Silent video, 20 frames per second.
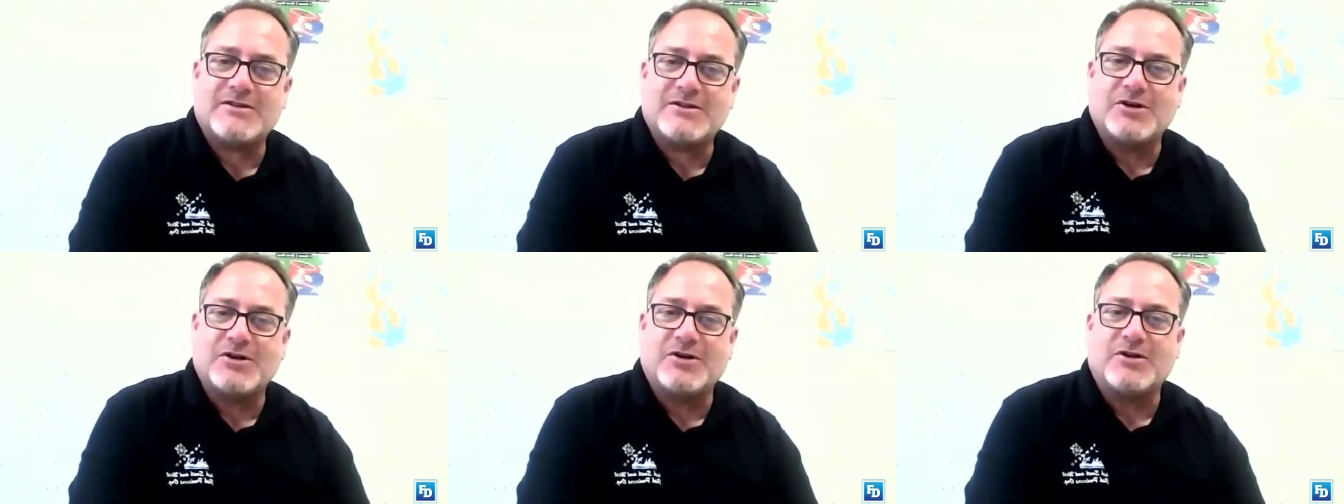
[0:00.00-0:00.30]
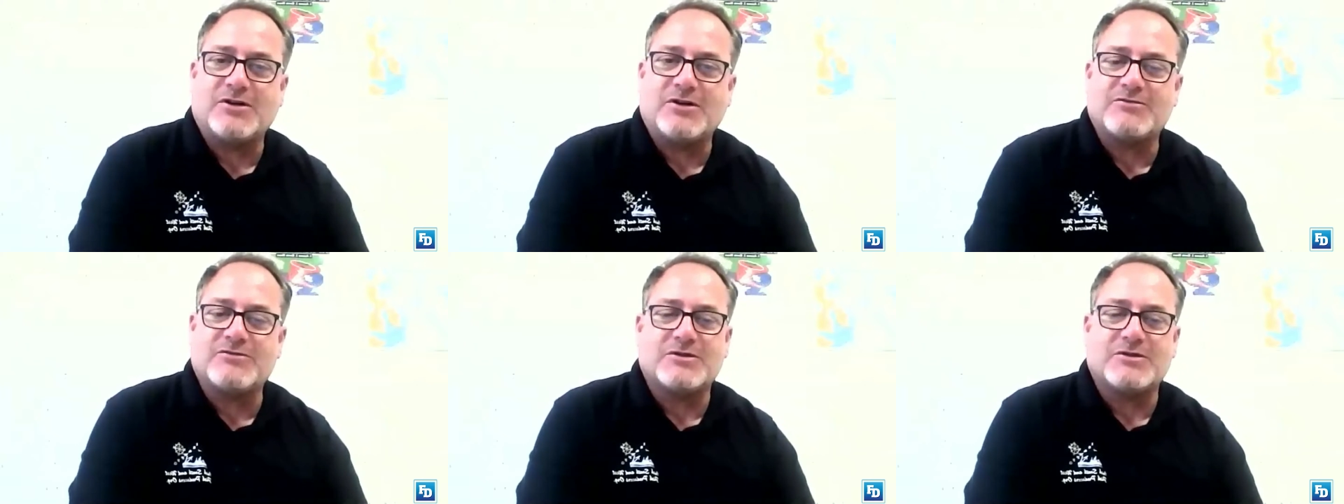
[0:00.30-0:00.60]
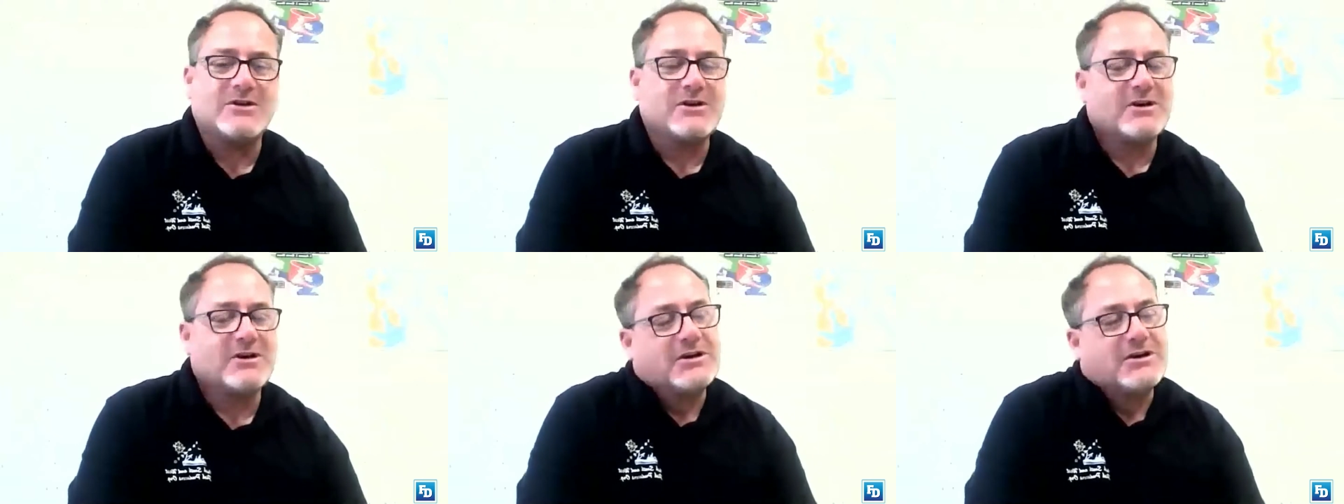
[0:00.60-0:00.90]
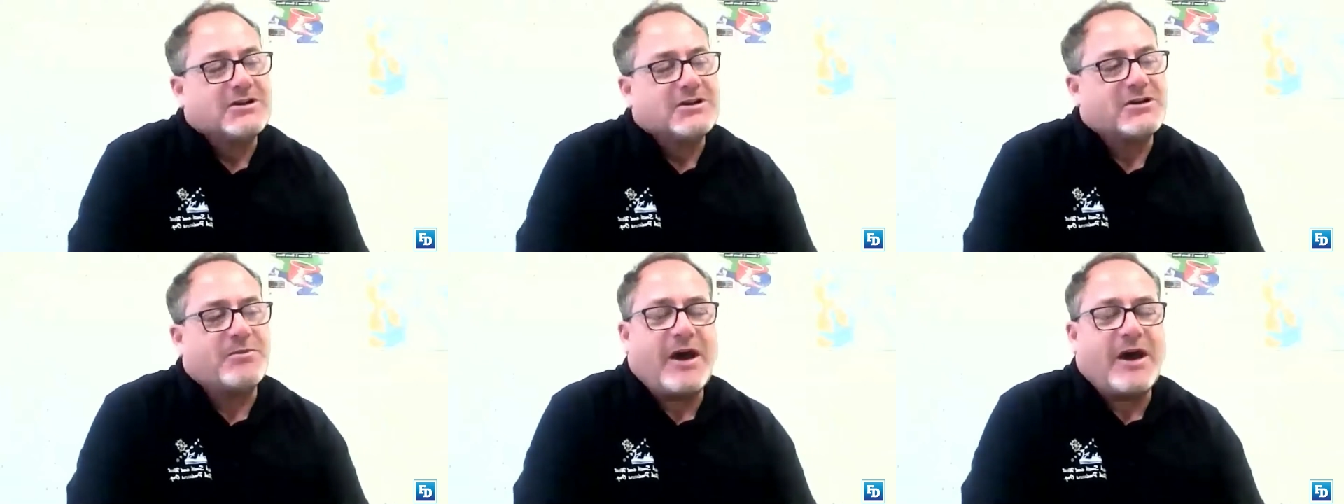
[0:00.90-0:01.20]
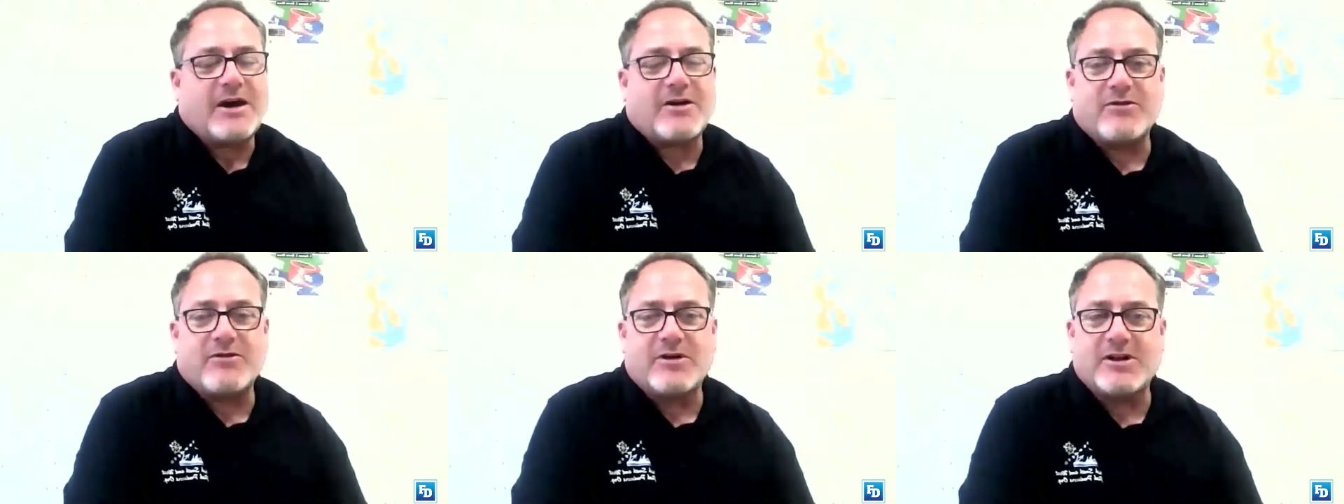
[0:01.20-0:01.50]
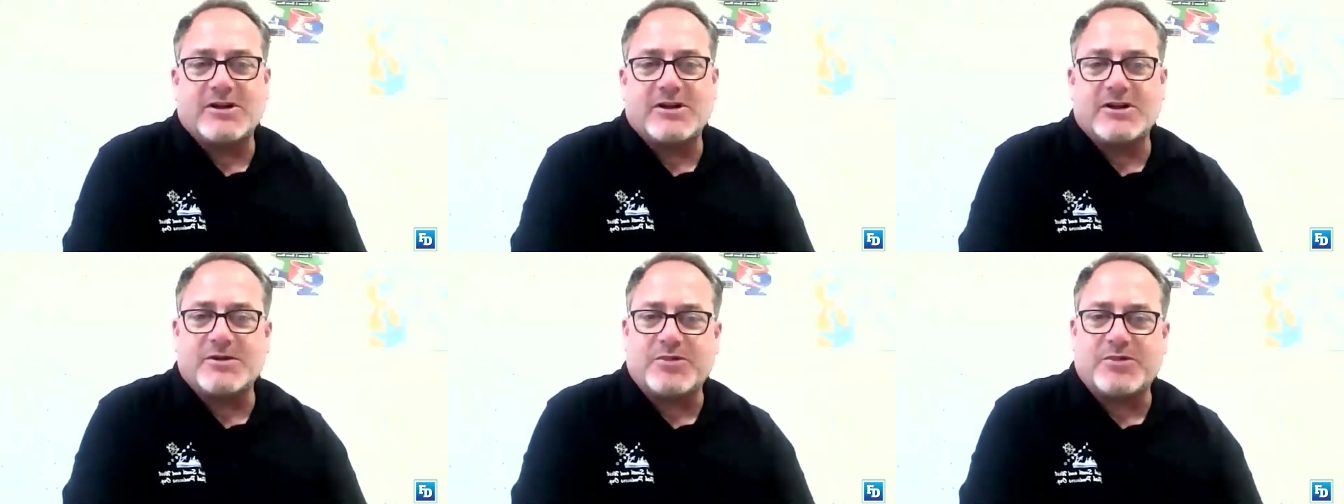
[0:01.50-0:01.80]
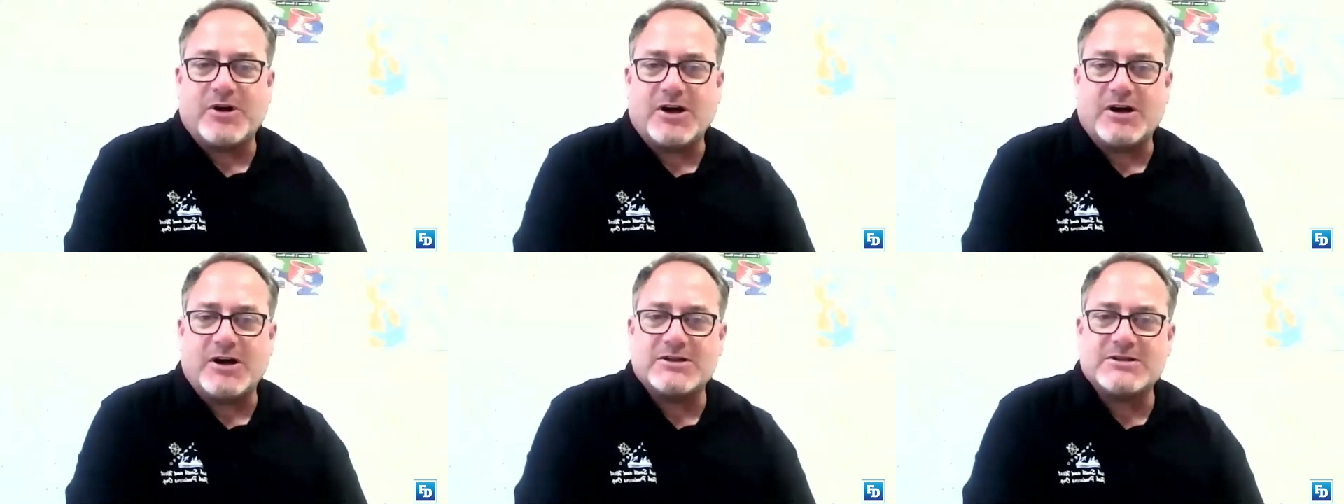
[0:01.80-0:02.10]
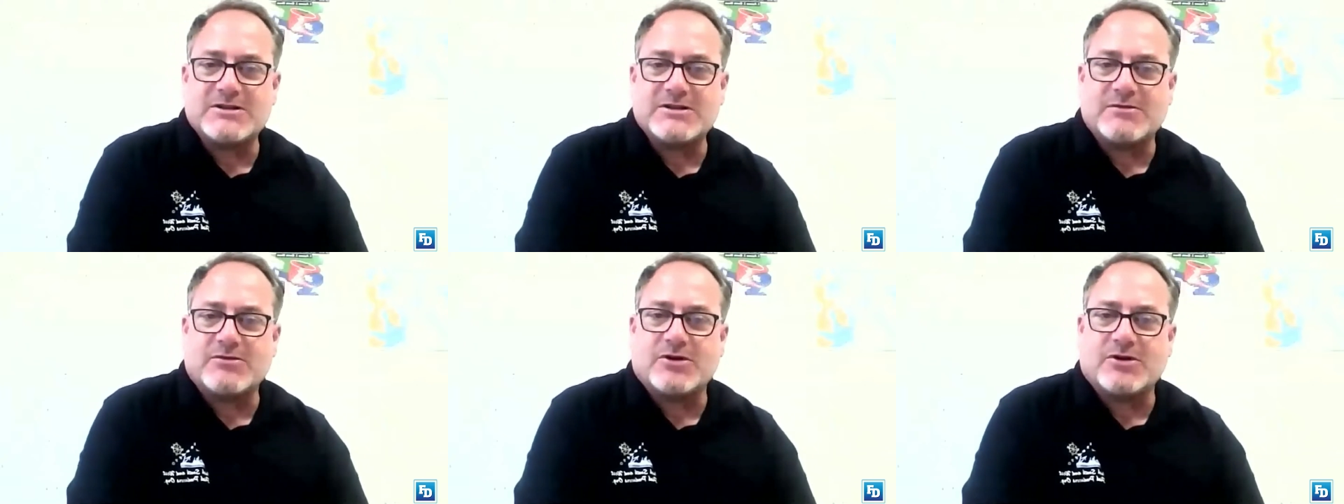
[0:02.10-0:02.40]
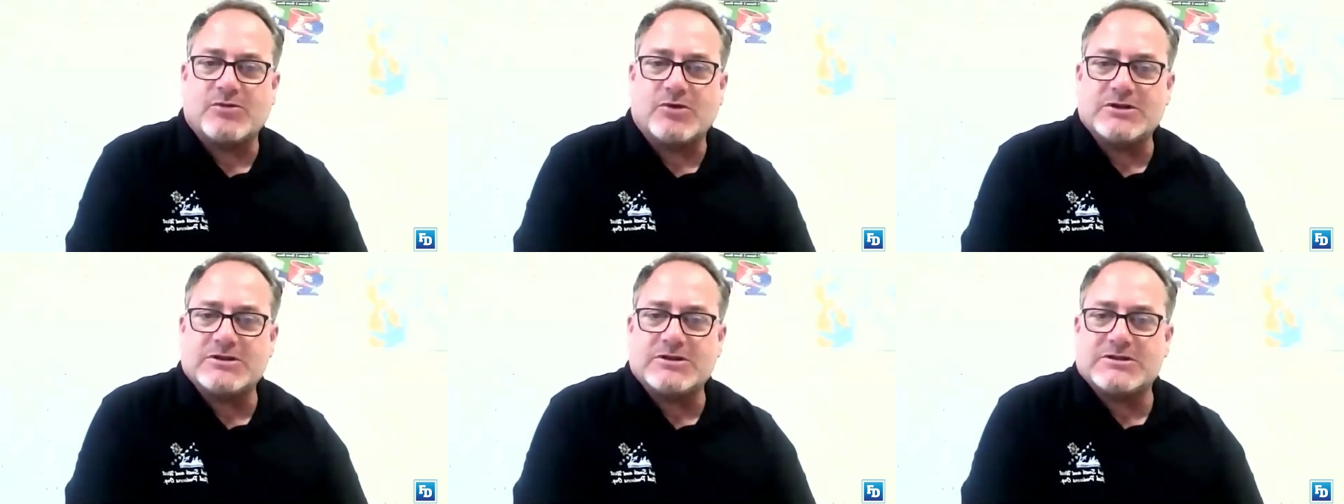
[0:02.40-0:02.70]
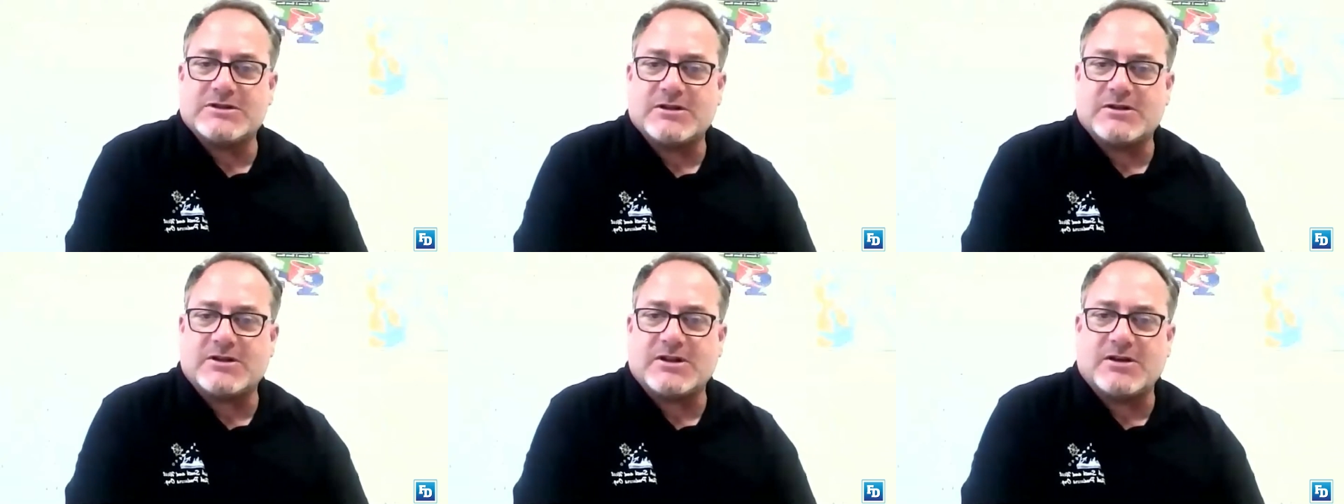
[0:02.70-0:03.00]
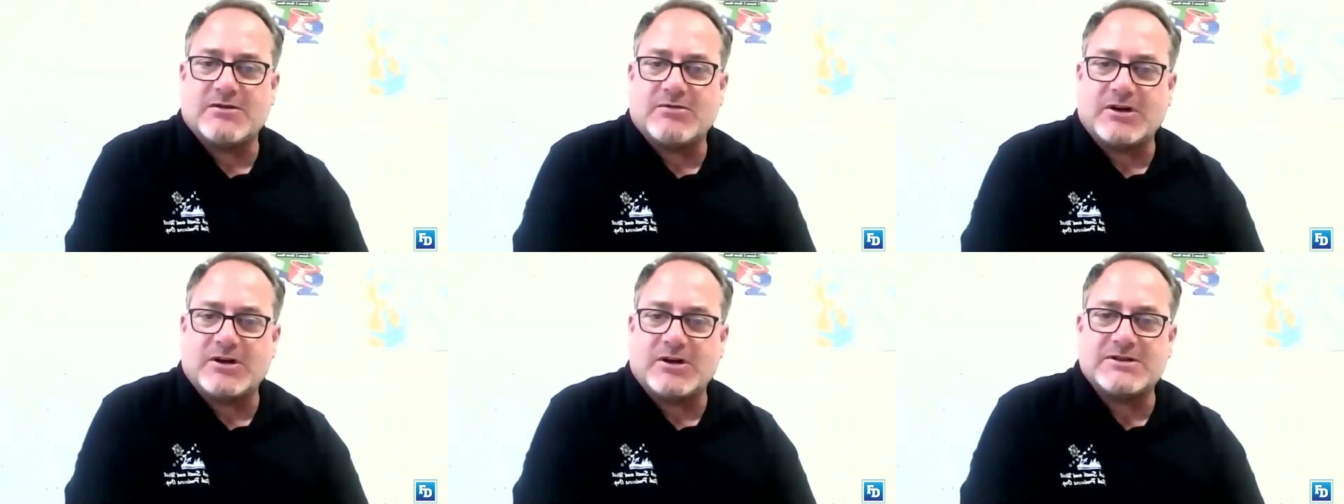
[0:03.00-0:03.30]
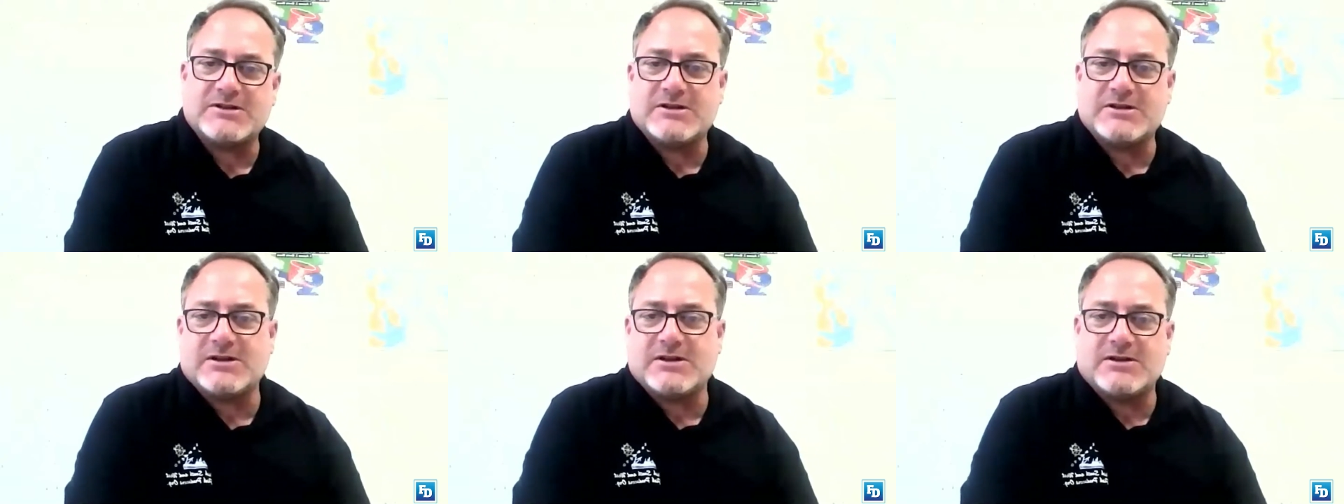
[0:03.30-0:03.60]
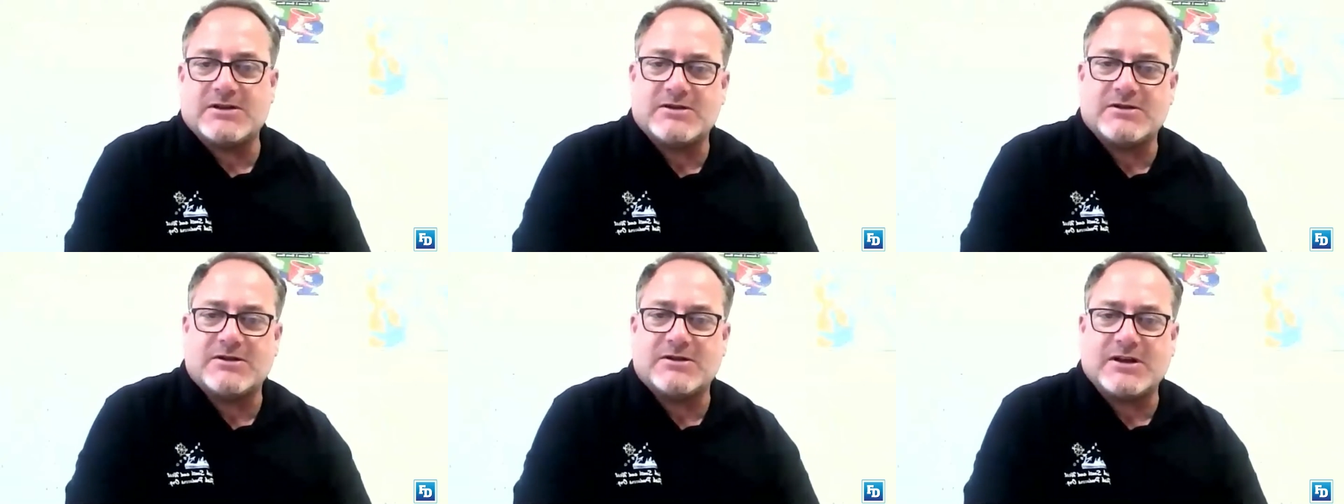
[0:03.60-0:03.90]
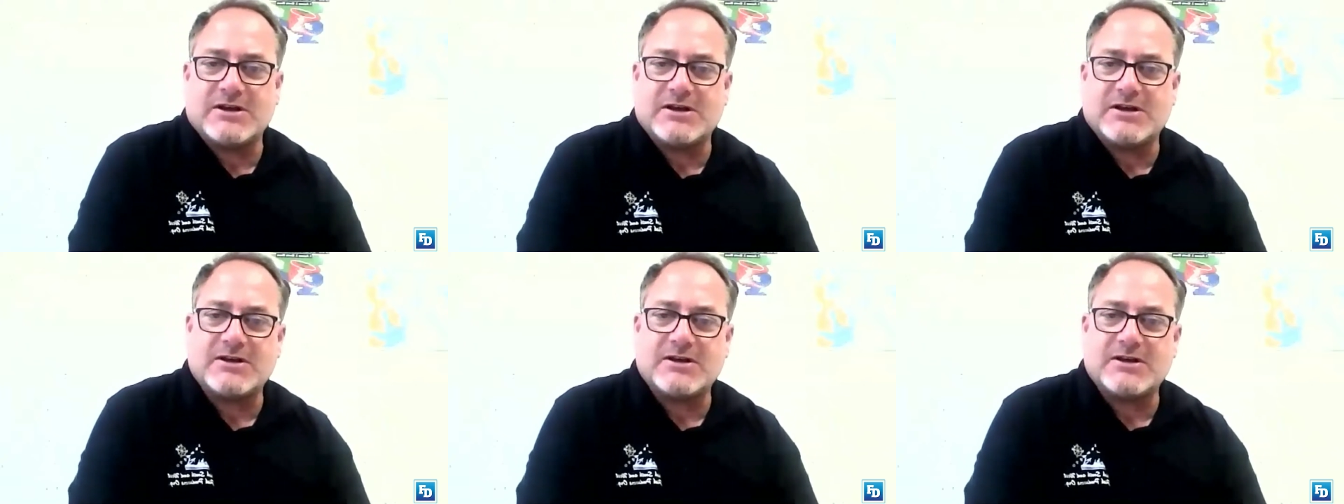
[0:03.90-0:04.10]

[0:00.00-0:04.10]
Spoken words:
You know, the mackerel and the prawns, they were the ones that they wanted, and